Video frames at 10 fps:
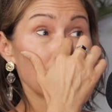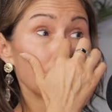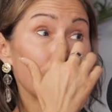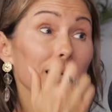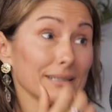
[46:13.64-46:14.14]

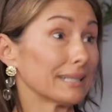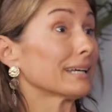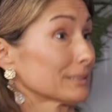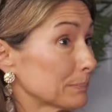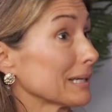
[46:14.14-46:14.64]
But
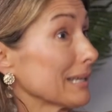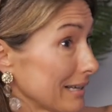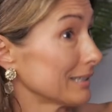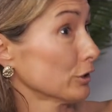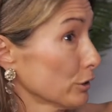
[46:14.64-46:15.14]
yes, but
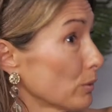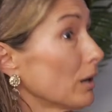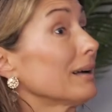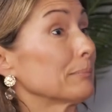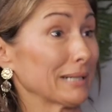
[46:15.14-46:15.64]
you know what?